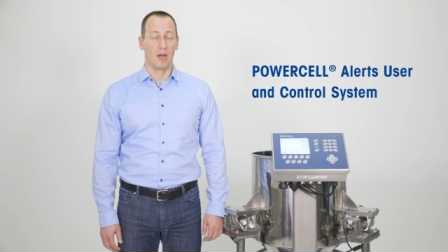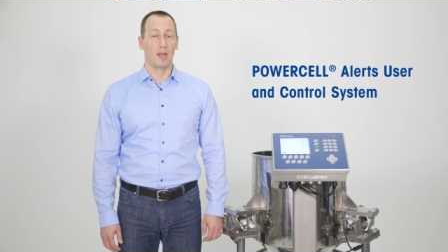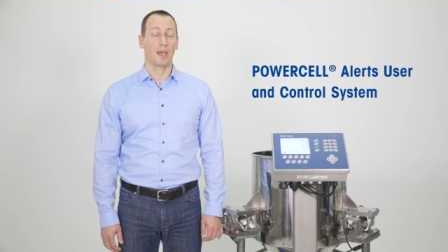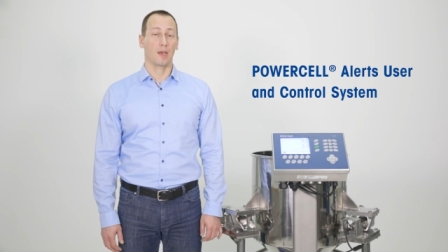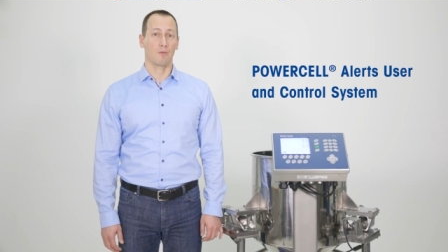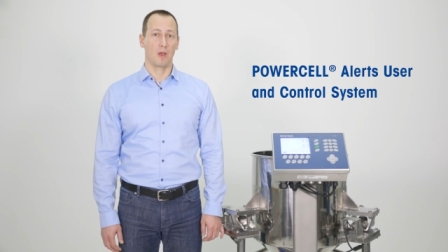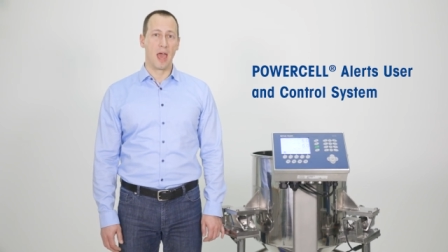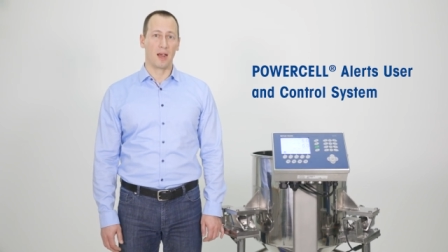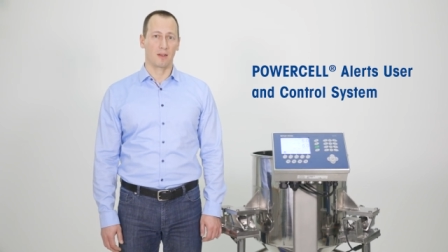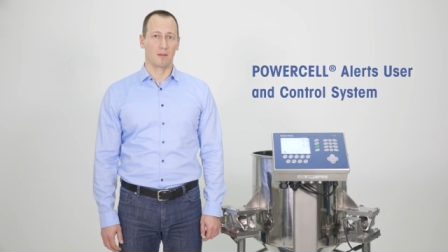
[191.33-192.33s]
and they can
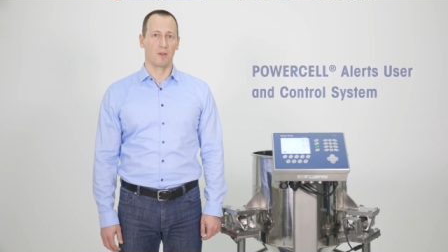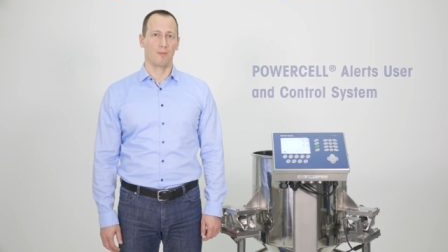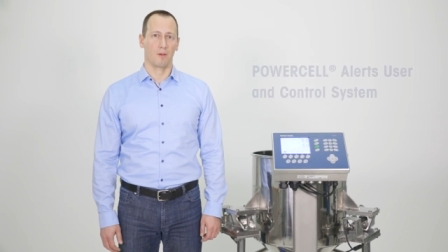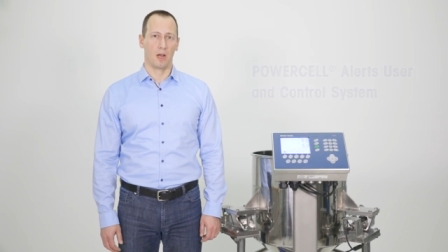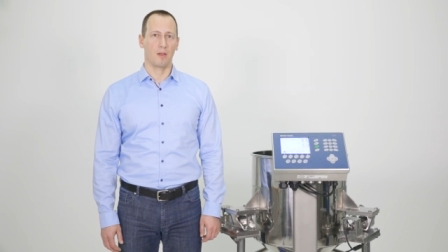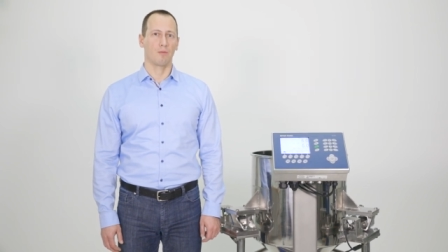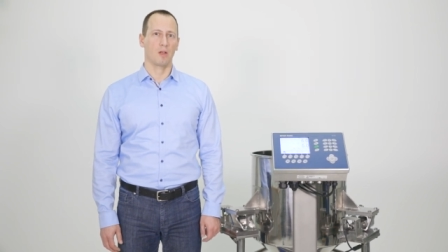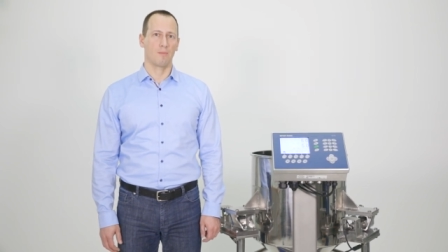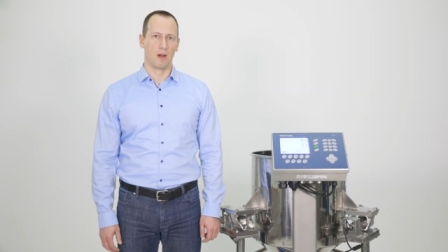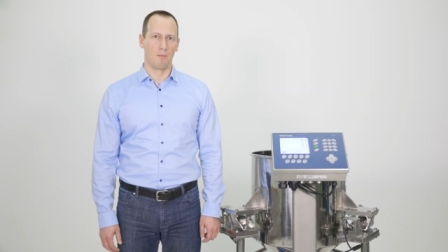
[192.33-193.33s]
react before any
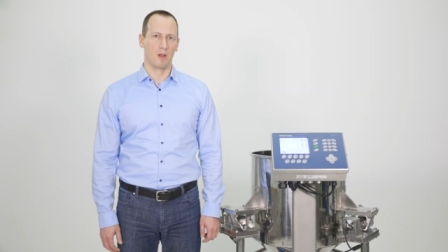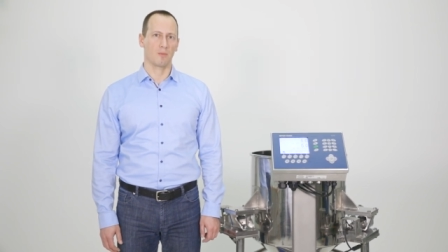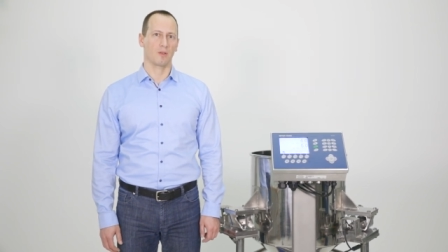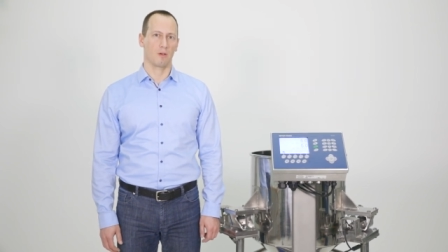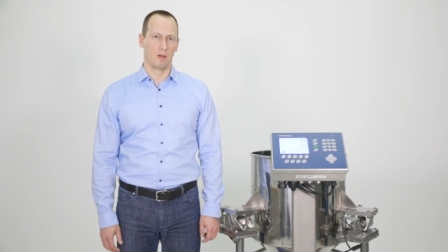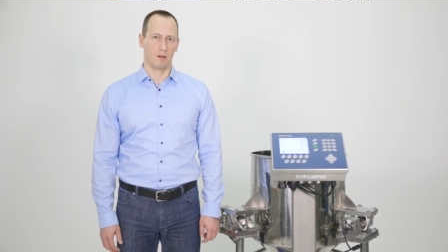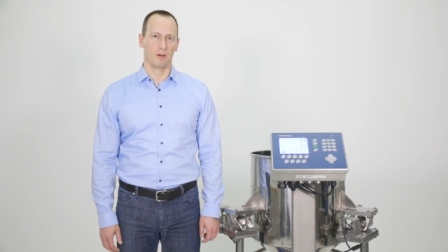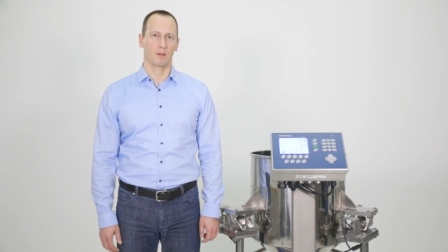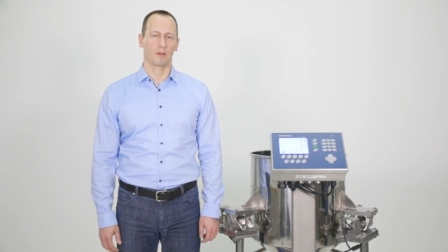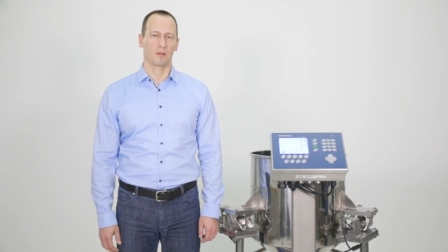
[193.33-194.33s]
real problems occur.